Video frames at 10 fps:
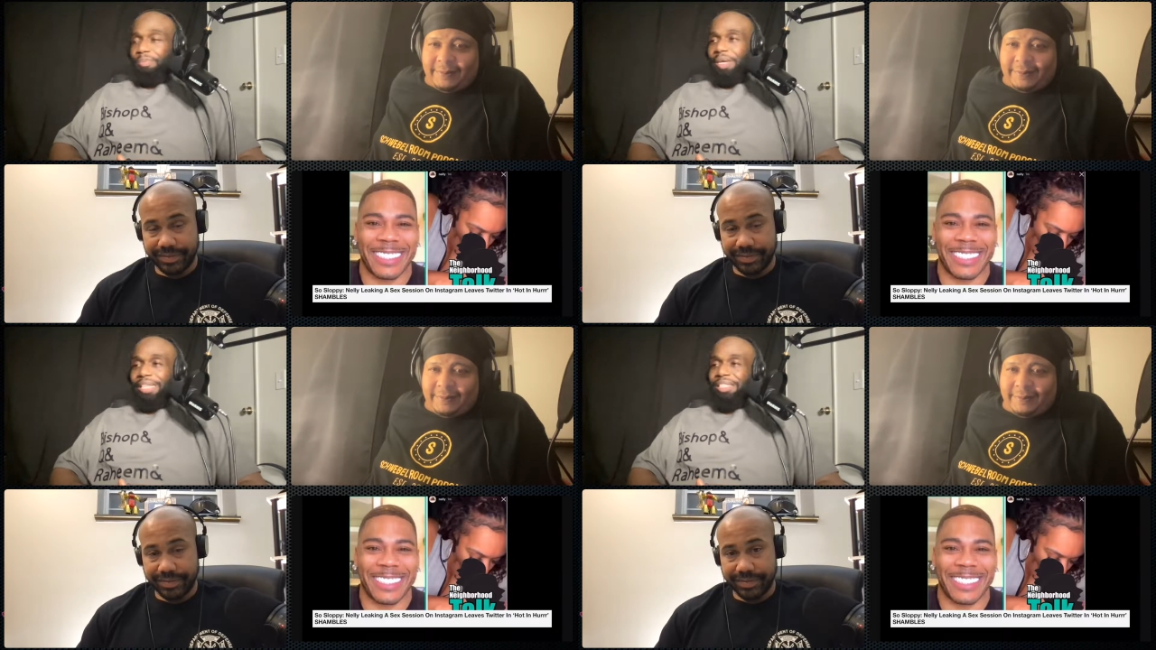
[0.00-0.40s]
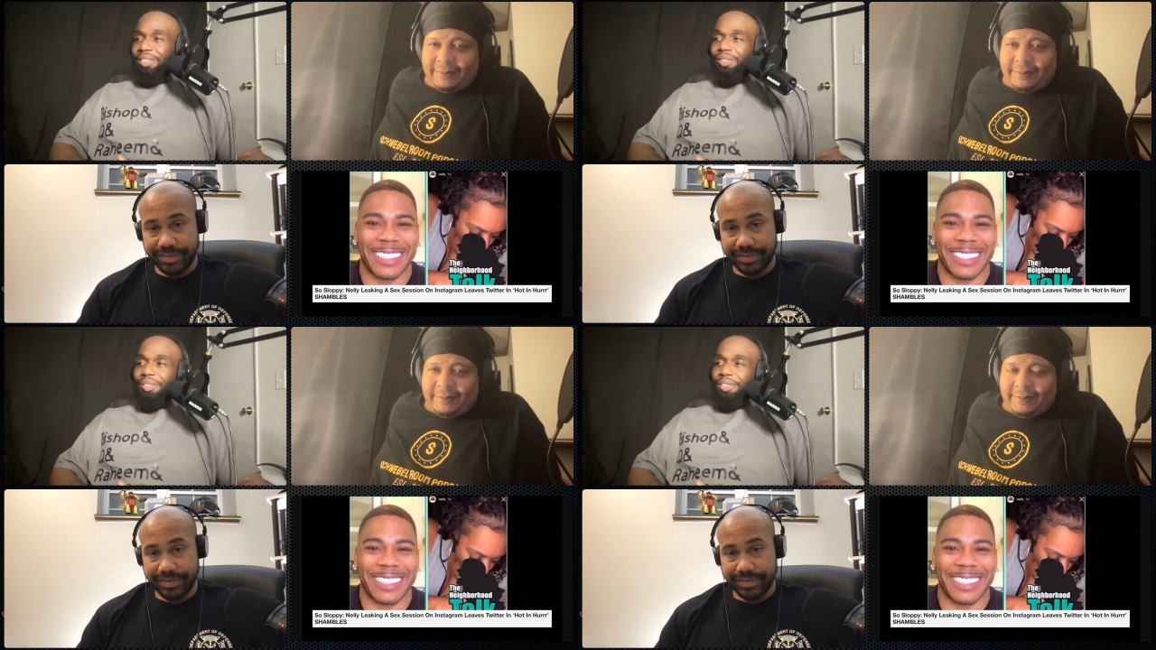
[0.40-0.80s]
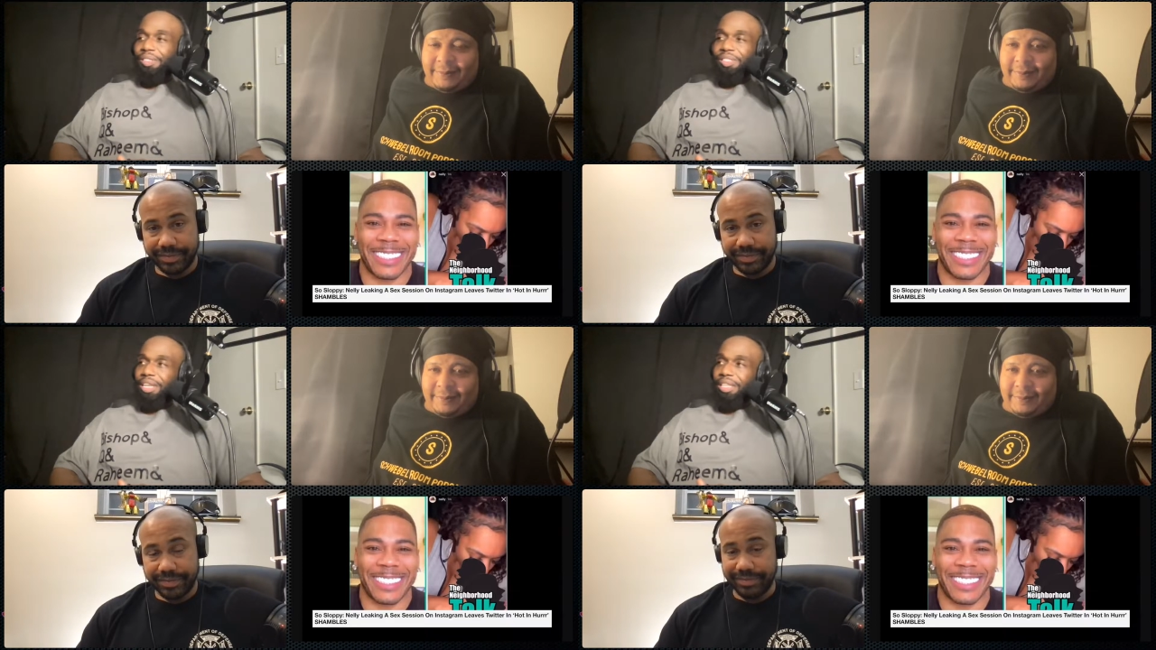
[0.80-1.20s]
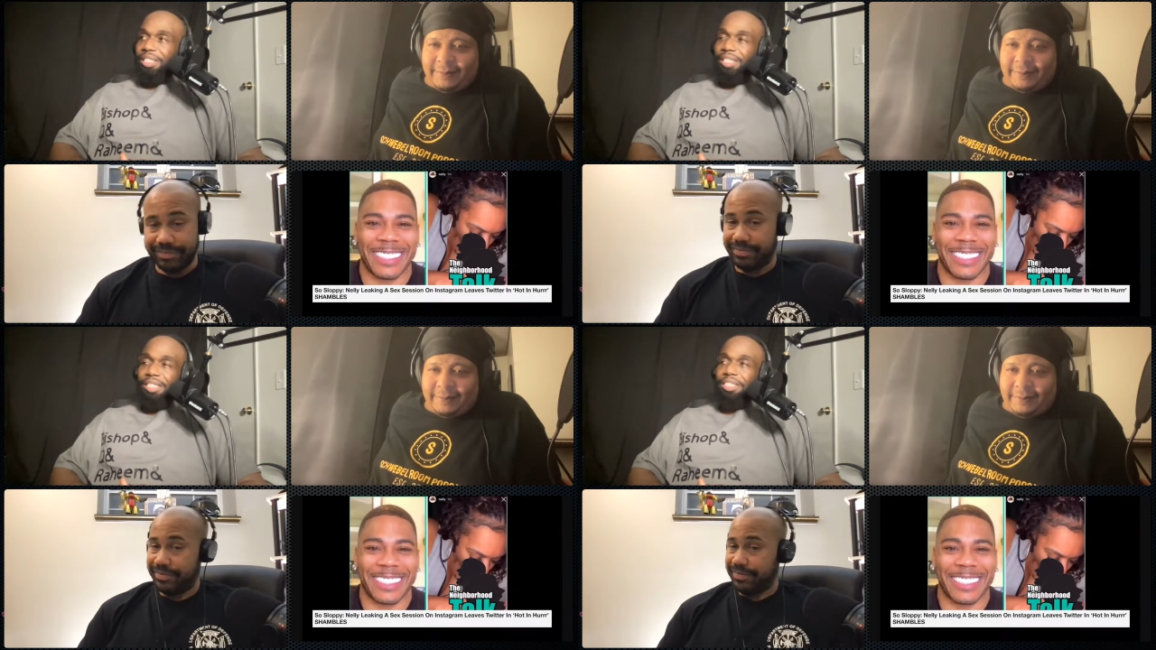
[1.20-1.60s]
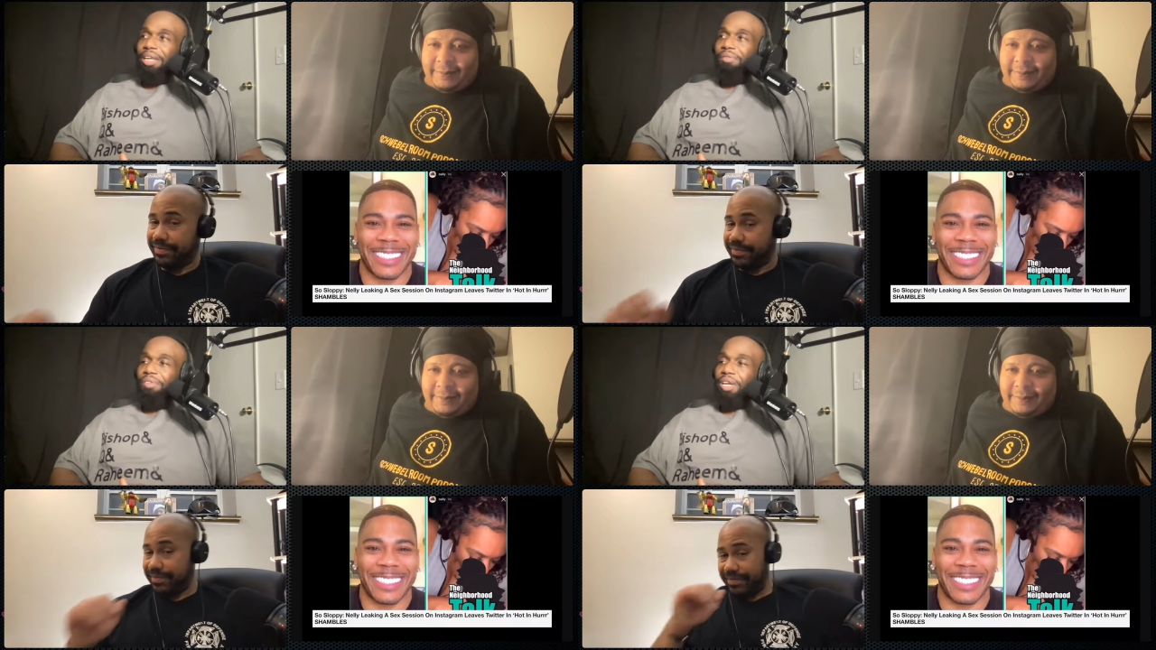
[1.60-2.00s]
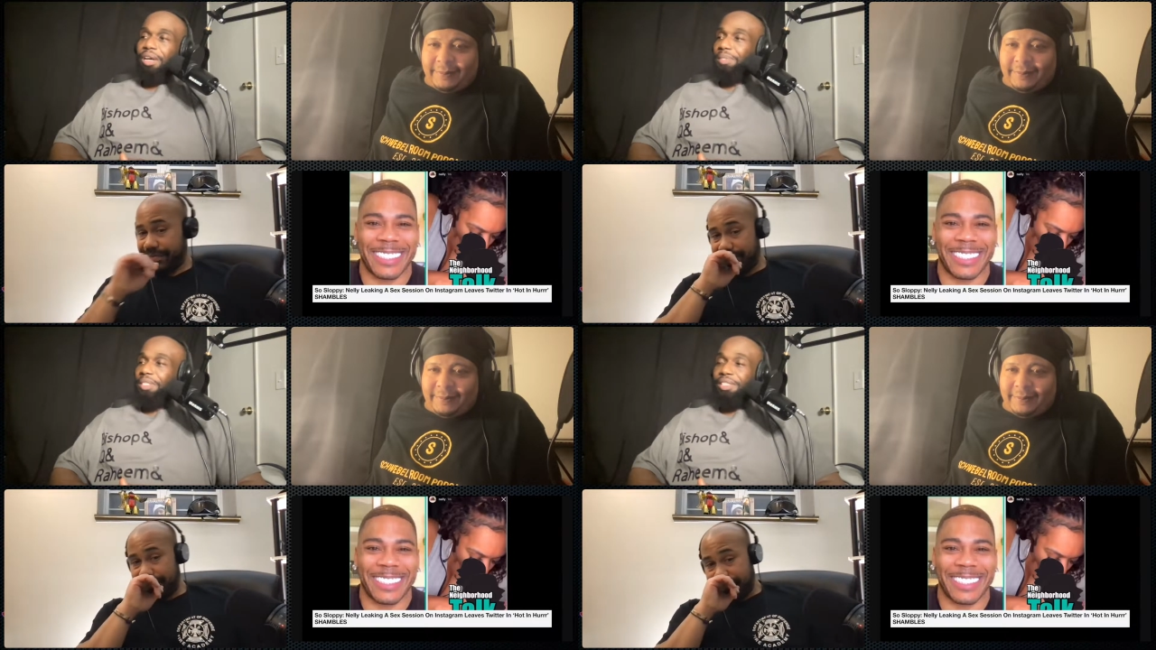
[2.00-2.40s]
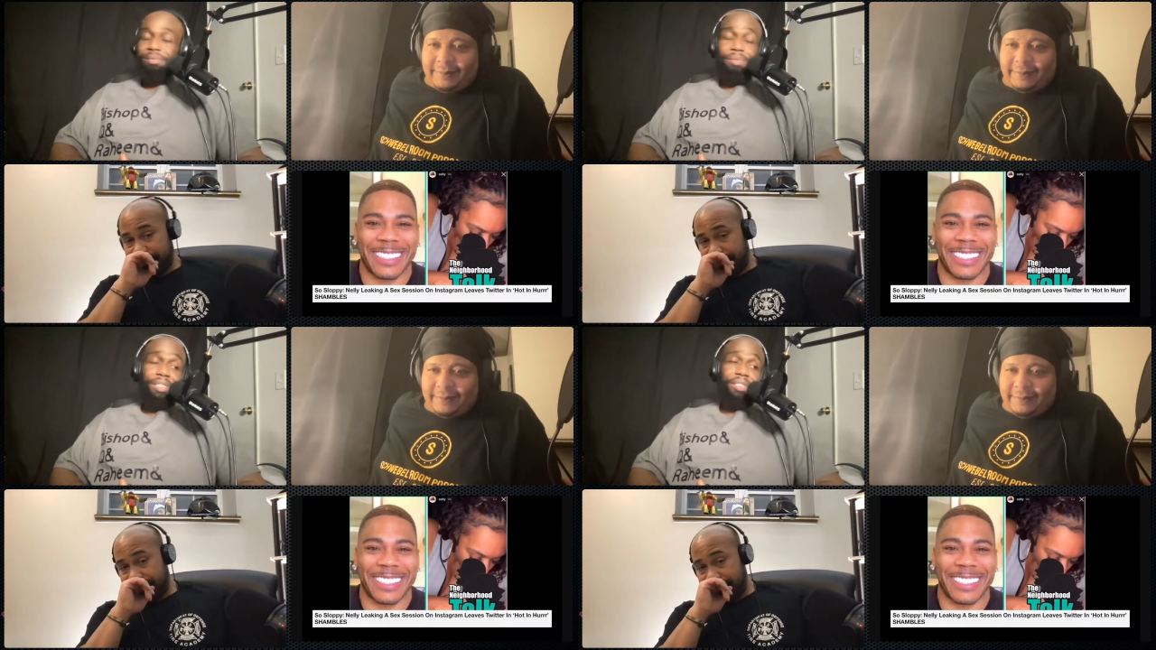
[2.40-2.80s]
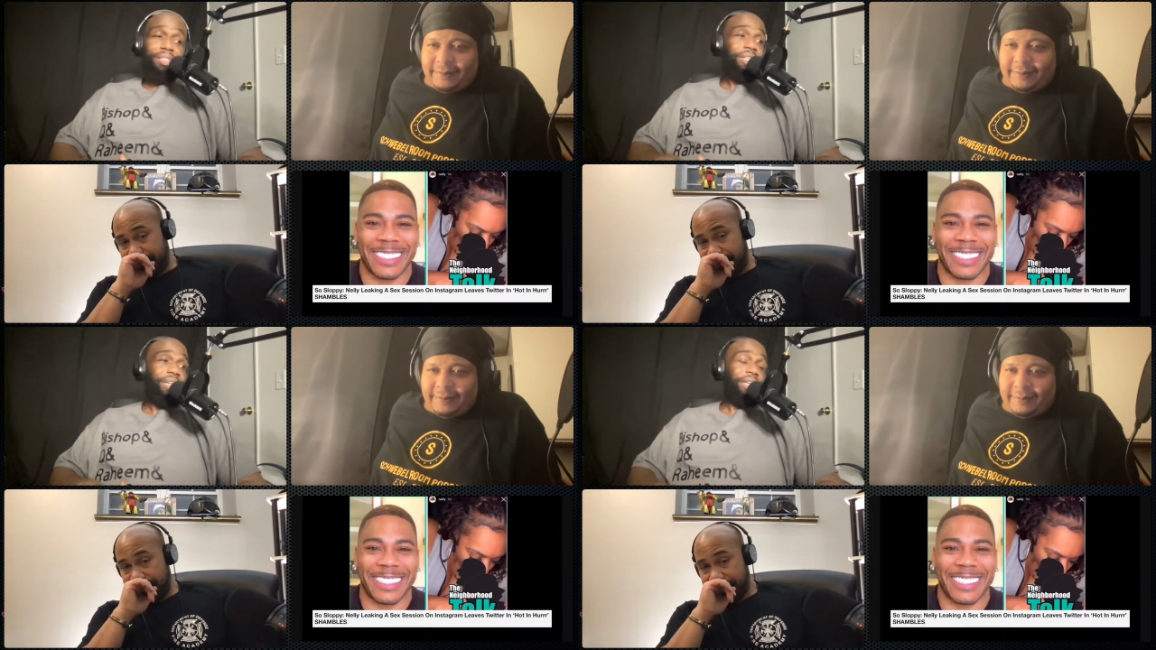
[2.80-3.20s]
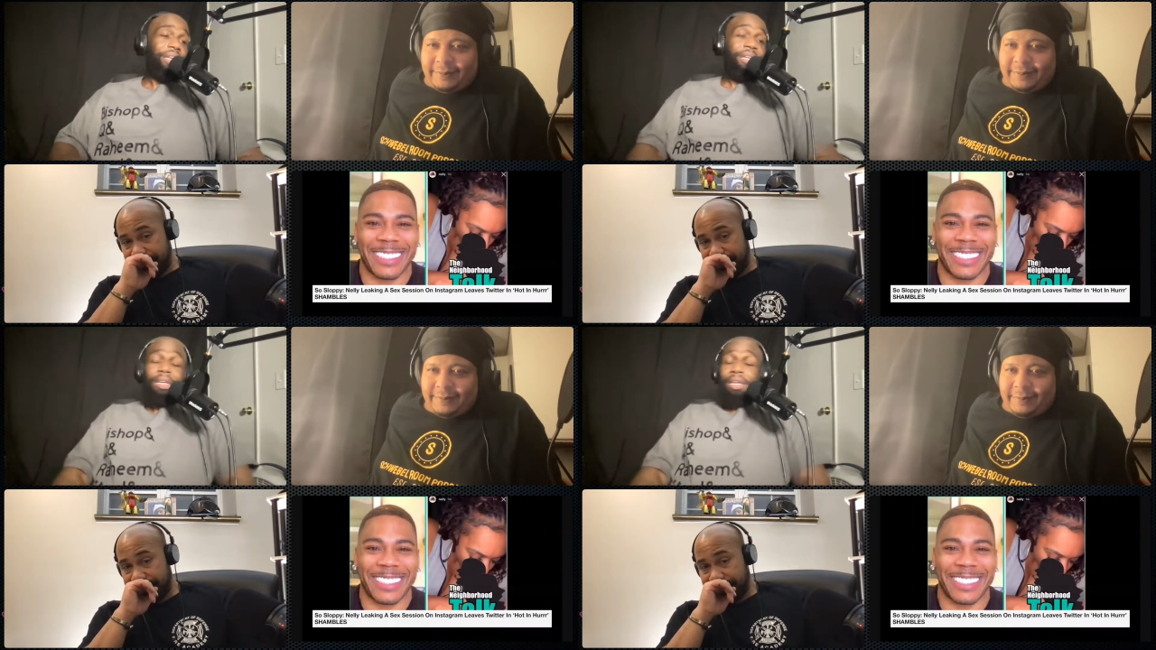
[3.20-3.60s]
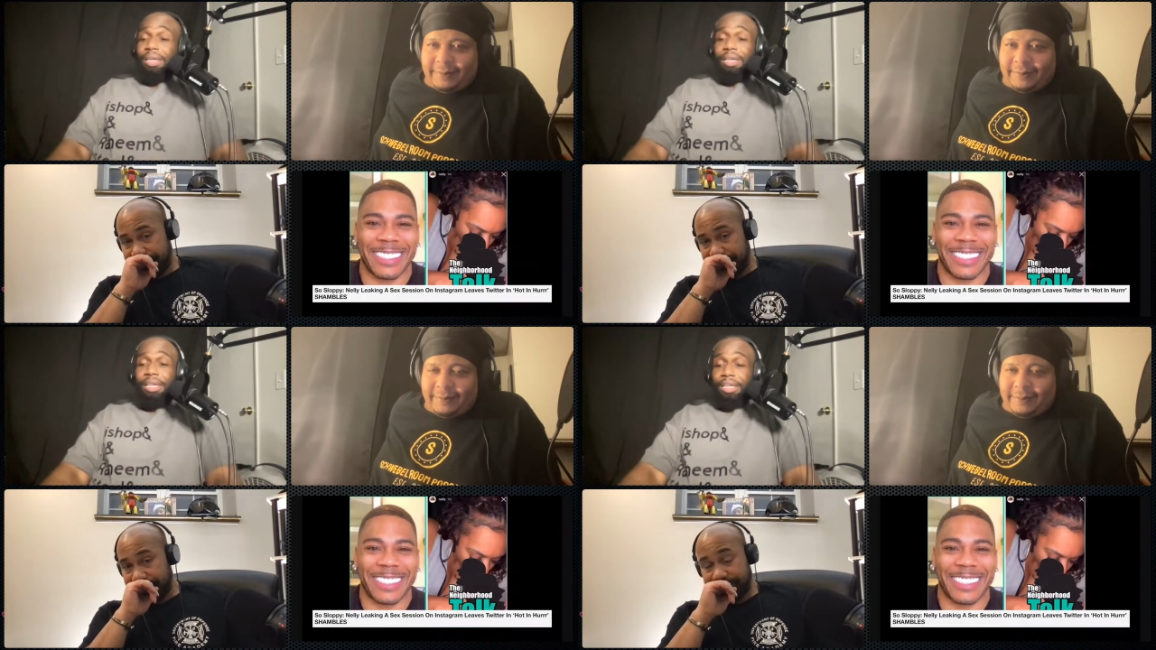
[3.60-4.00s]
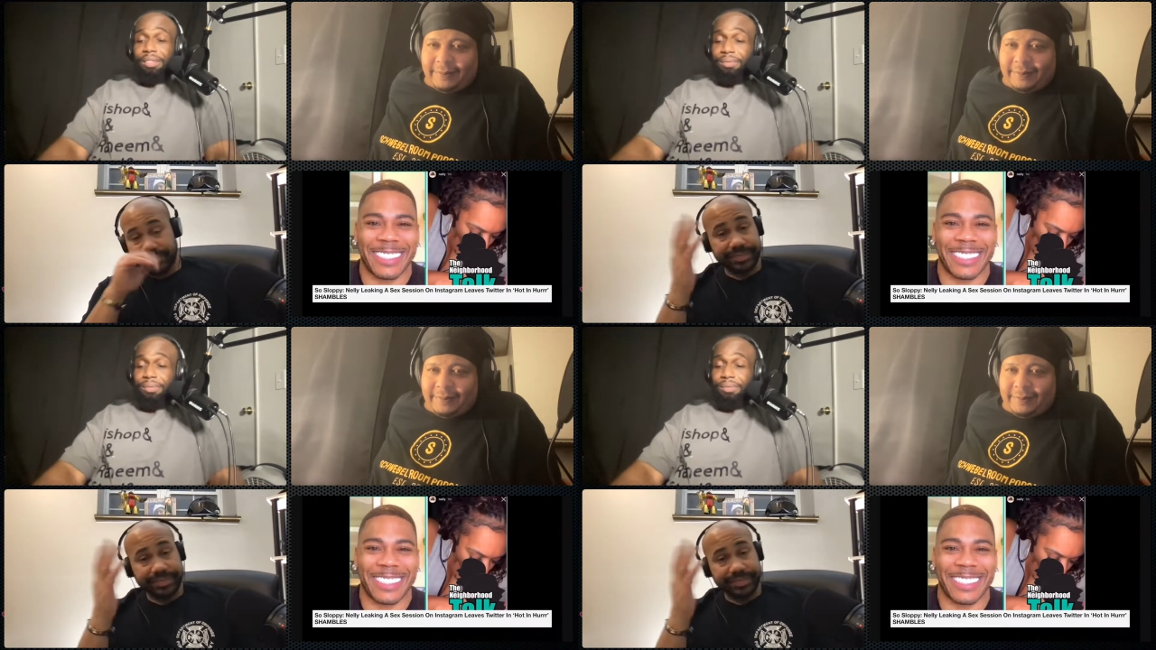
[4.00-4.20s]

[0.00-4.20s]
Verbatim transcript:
Speaker 1: I still don't understand the sex tape phenomenon, man. It